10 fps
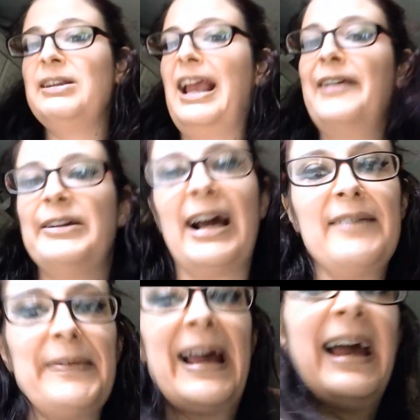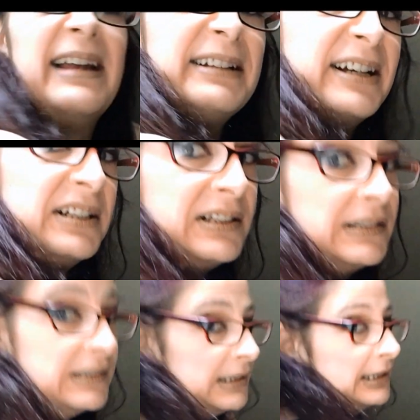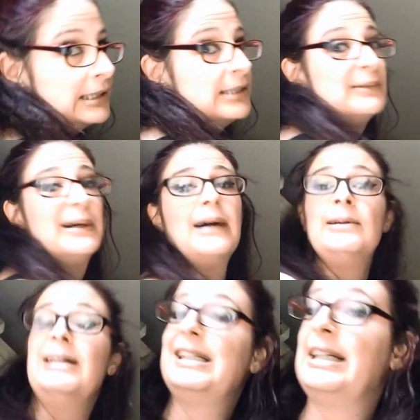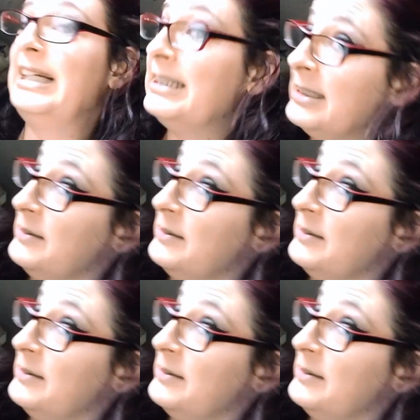I even had my hair done. Well, I did it.